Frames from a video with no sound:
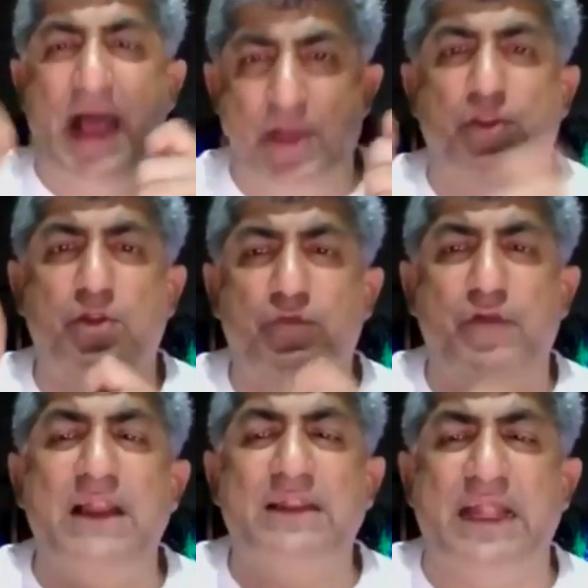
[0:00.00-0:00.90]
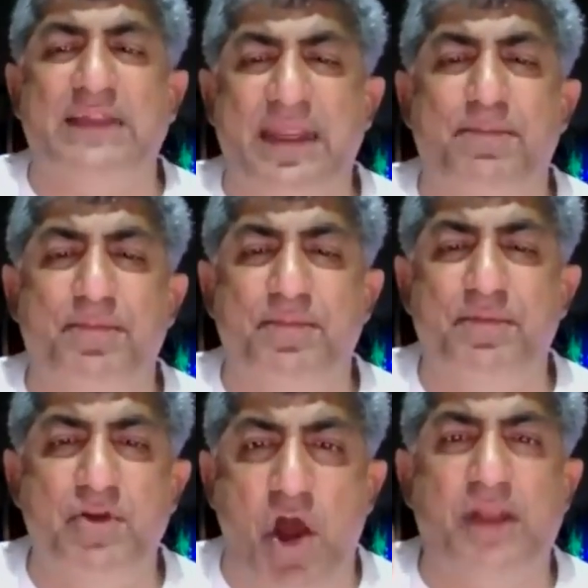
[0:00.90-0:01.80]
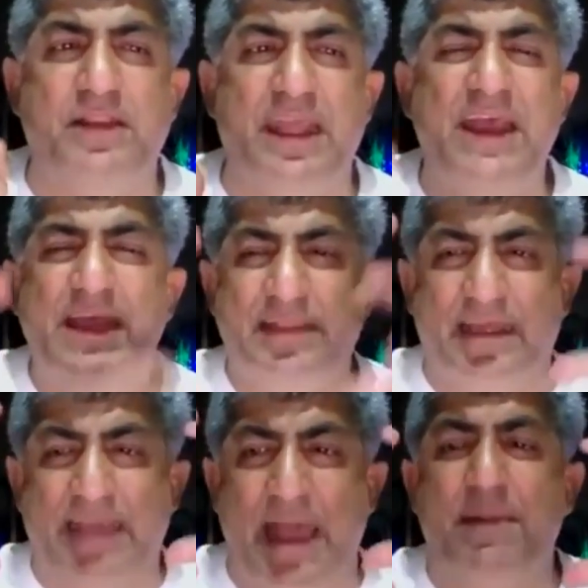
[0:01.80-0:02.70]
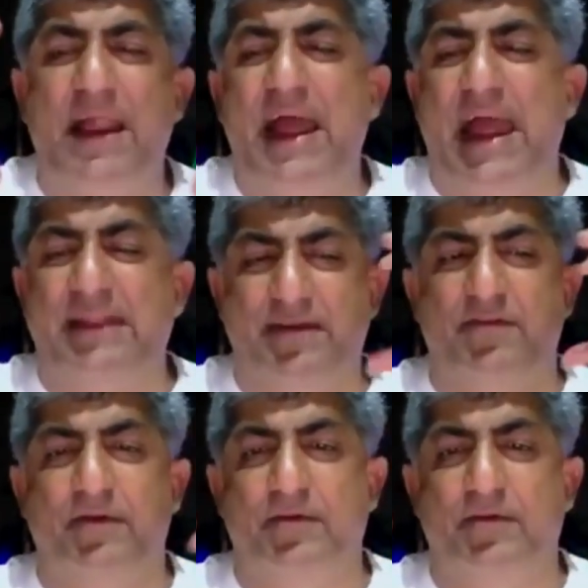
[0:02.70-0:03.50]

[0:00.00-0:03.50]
I also felt that the camera and the